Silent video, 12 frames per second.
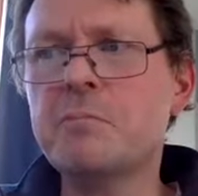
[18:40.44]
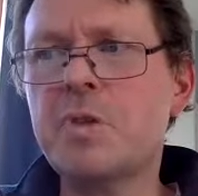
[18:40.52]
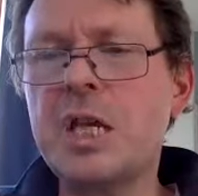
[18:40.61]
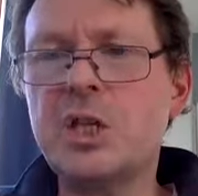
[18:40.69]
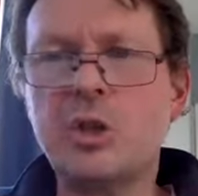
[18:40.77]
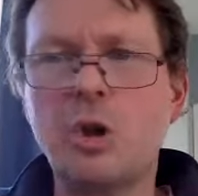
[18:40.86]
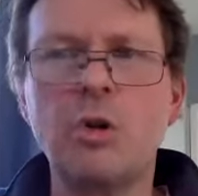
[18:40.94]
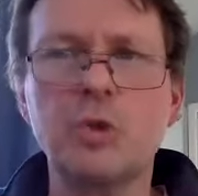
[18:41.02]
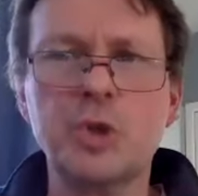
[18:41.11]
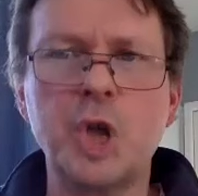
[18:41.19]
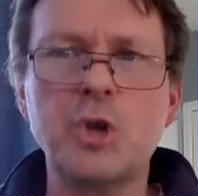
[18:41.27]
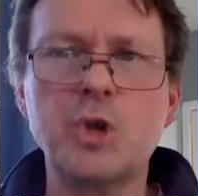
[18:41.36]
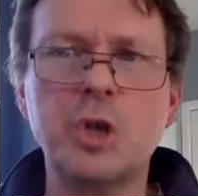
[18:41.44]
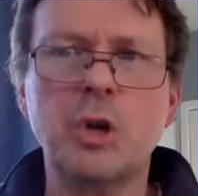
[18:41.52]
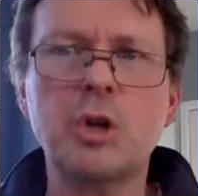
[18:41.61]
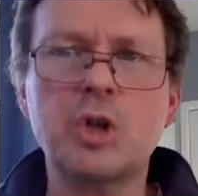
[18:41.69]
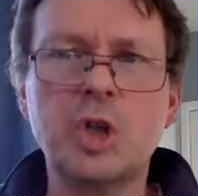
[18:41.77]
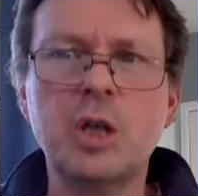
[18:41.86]
the historical
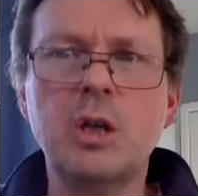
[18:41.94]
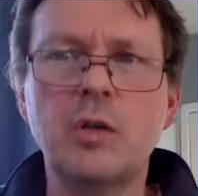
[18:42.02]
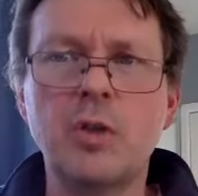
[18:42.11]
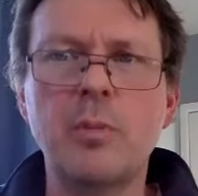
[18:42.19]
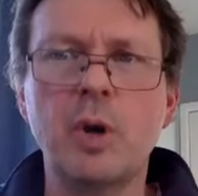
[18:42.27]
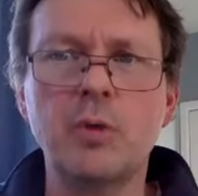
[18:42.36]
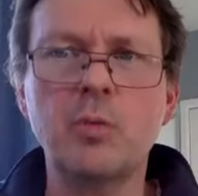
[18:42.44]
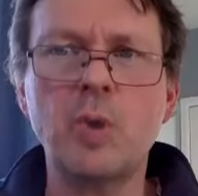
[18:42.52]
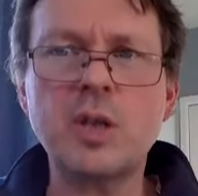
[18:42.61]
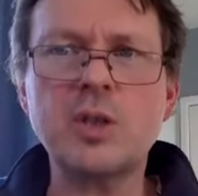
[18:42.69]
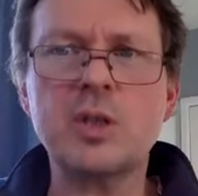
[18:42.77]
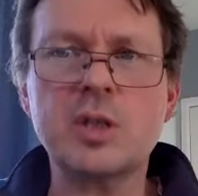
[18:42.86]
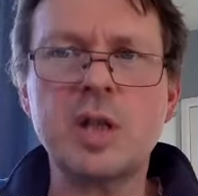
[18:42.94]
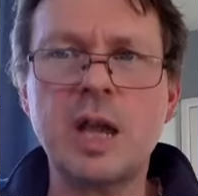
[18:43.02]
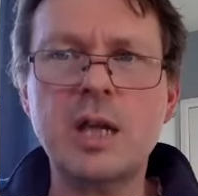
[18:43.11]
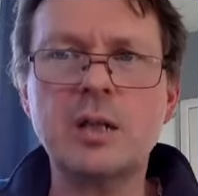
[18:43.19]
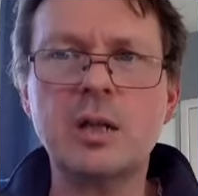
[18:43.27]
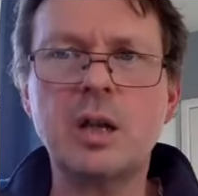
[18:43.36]
sociology of the modern Western
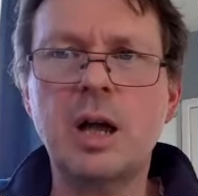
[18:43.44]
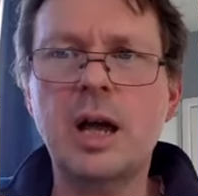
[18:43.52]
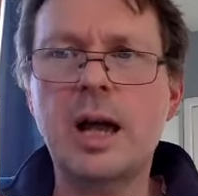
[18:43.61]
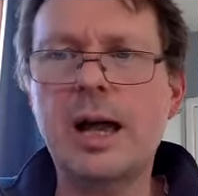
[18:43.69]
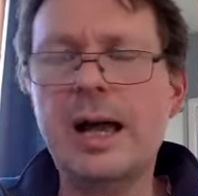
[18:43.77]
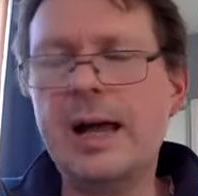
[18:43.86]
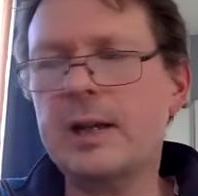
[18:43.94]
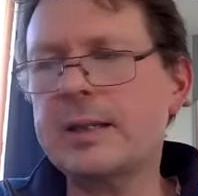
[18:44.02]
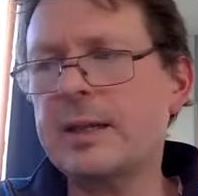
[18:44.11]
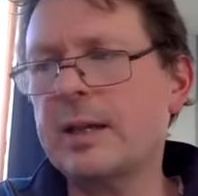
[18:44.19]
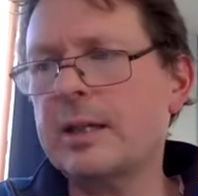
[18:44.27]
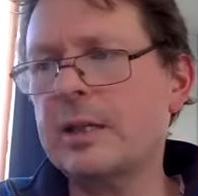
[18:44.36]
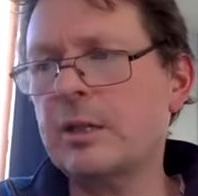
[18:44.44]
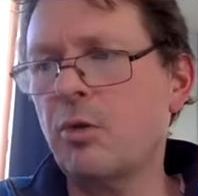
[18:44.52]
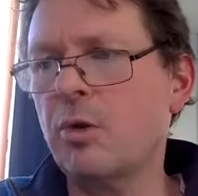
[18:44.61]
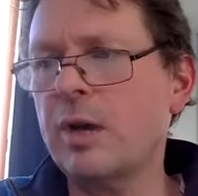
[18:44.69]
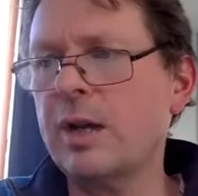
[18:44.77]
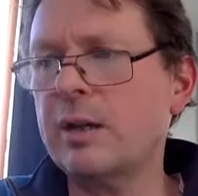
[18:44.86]
state. And as a
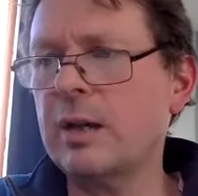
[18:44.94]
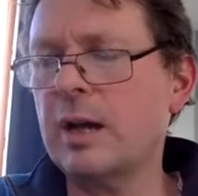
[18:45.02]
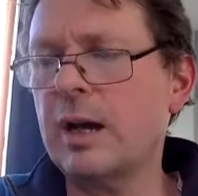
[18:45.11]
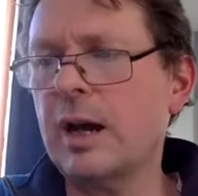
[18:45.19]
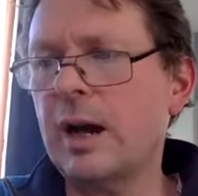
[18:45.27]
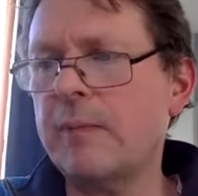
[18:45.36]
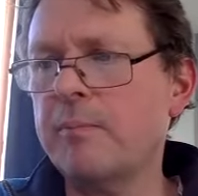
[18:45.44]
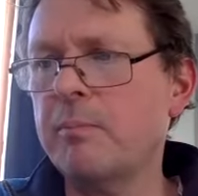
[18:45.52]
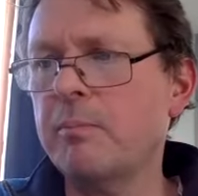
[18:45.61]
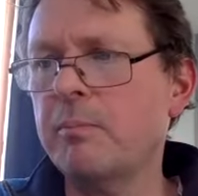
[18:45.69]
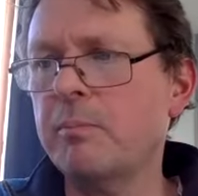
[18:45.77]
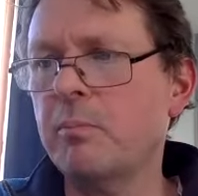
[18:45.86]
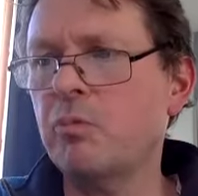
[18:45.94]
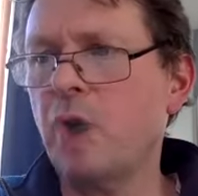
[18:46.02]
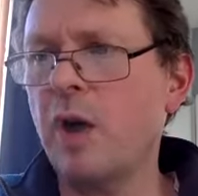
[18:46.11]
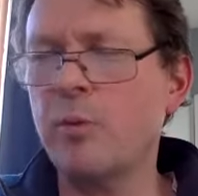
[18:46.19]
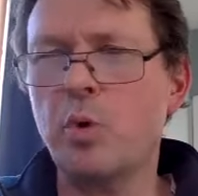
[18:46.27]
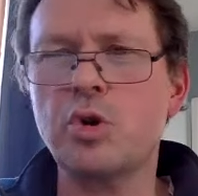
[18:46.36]
historian, I'm
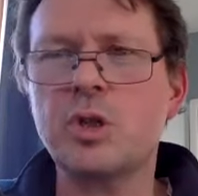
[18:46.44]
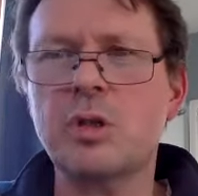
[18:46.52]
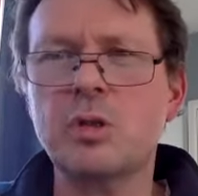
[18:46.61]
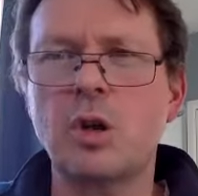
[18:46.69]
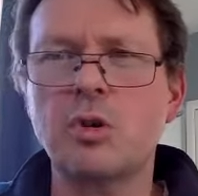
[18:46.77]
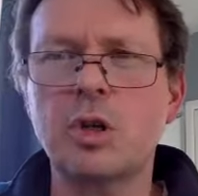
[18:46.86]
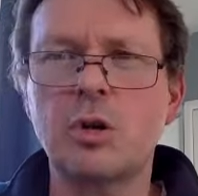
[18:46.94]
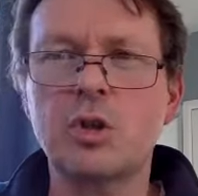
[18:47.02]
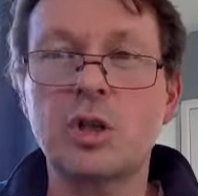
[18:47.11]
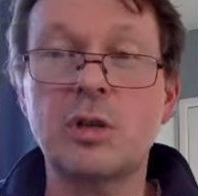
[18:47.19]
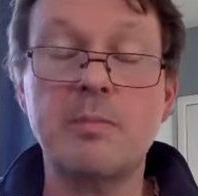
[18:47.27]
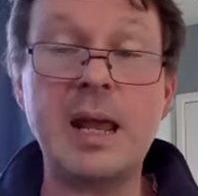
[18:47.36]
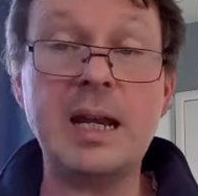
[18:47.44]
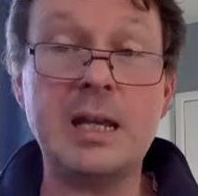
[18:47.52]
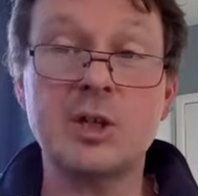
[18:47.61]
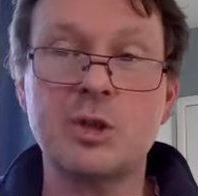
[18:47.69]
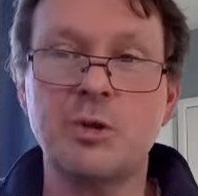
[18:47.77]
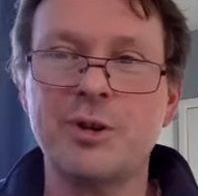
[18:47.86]
rather more interested in sociology than many
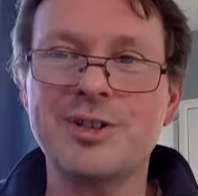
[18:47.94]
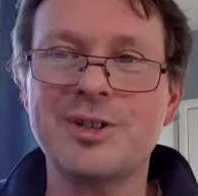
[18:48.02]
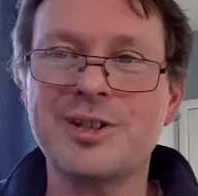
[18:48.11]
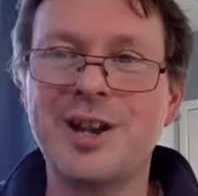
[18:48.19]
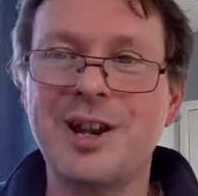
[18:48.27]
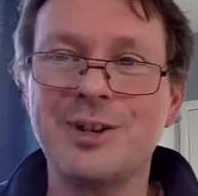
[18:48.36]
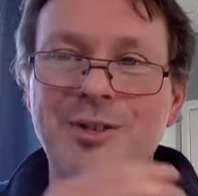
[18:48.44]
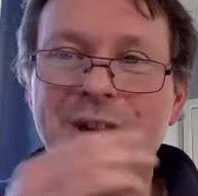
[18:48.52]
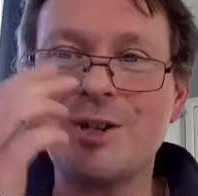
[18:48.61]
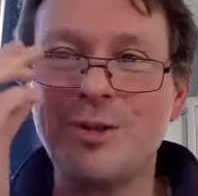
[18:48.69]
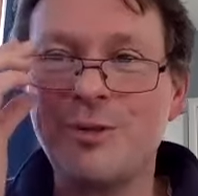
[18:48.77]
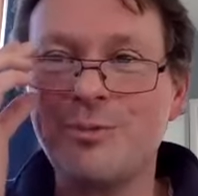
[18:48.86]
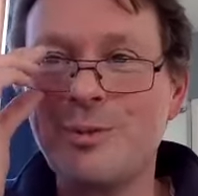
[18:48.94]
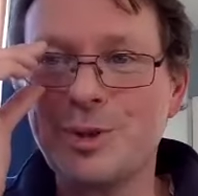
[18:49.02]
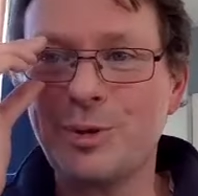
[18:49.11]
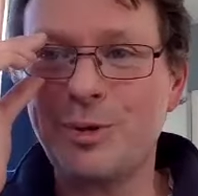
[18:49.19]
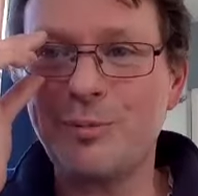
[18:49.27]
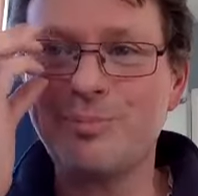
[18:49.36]
historians. As an undergraduate, we were
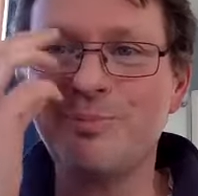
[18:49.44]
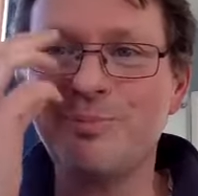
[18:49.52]
sort of